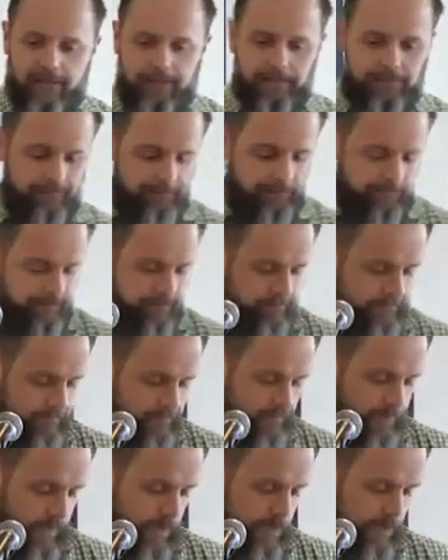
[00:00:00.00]
um,
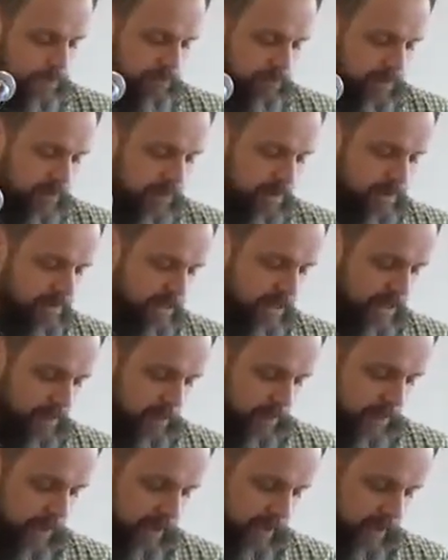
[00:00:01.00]
we'll read the
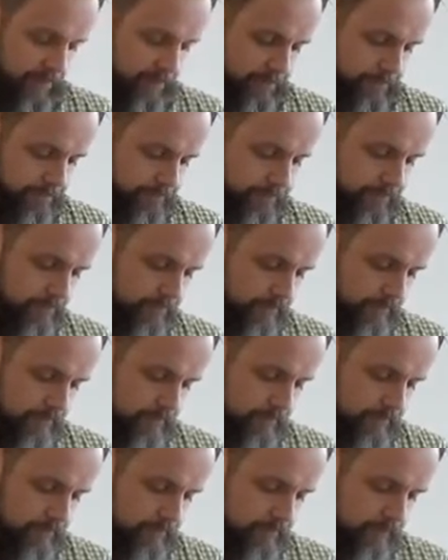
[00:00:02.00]
psalm again.
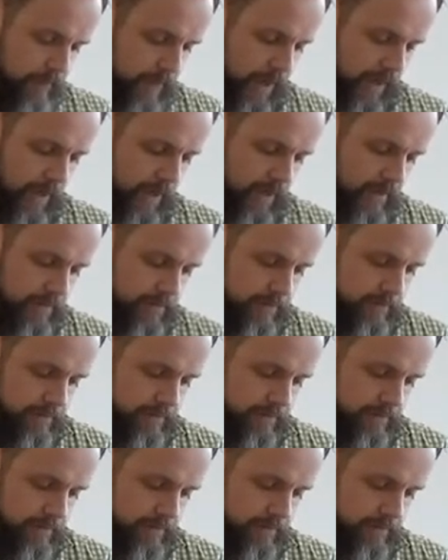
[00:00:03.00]
And